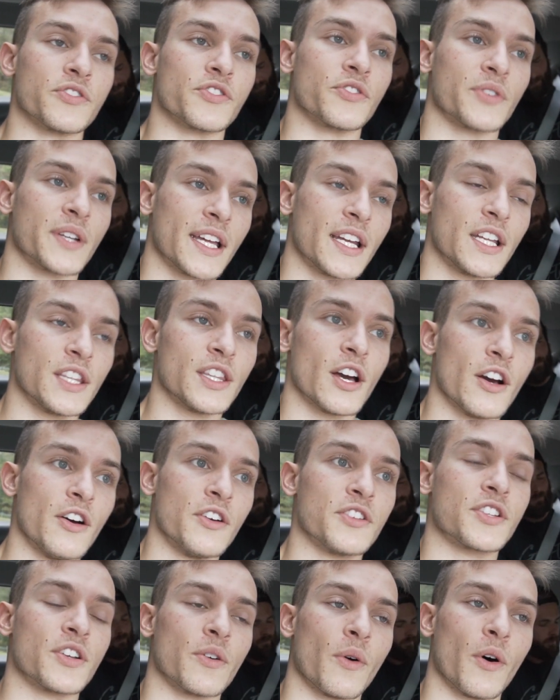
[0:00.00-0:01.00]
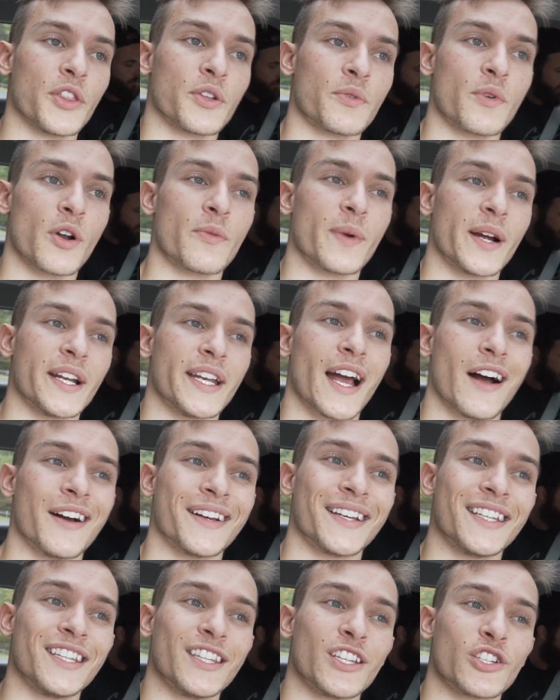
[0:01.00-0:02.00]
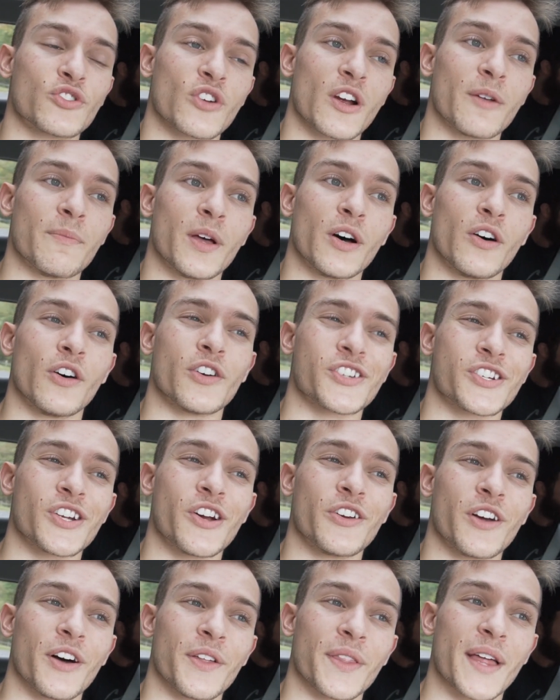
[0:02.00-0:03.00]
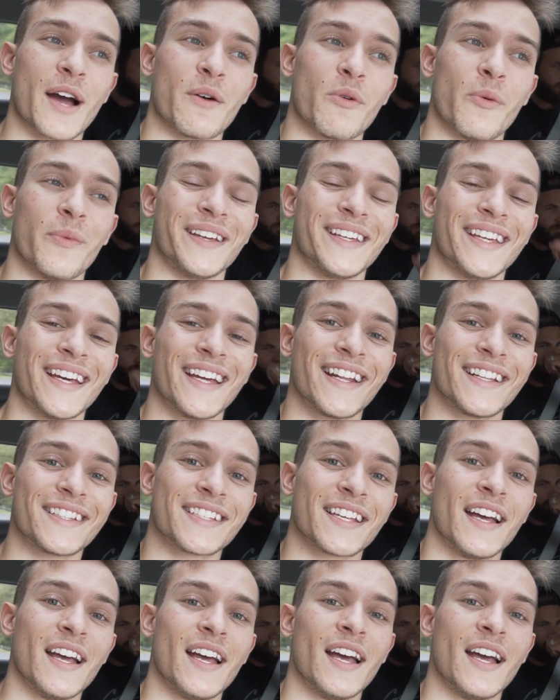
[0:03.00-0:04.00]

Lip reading: So getting those, so on the road right now, getting the treadmill. I'll show you all that when we get it.